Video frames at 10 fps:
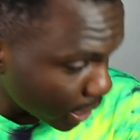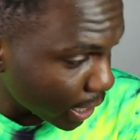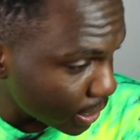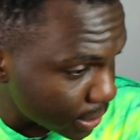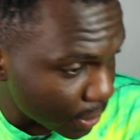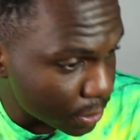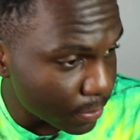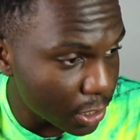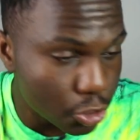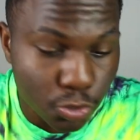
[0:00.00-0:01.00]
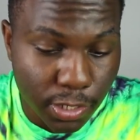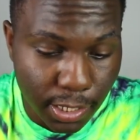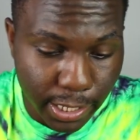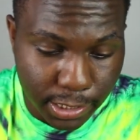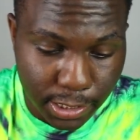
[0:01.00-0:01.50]
guys that was my shoe
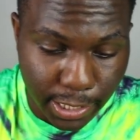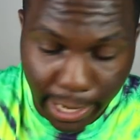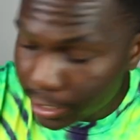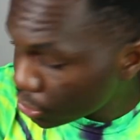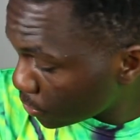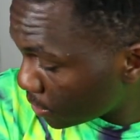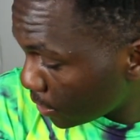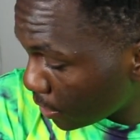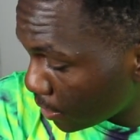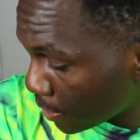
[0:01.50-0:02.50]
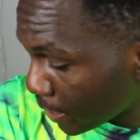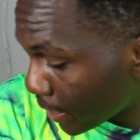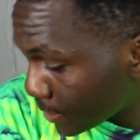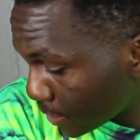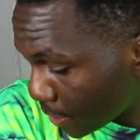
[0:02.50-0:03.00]
collection as you see like i
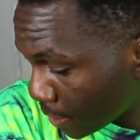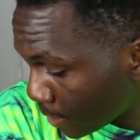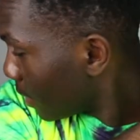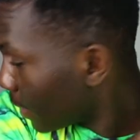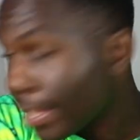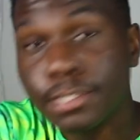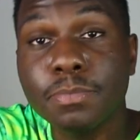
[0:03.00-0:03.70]
said i got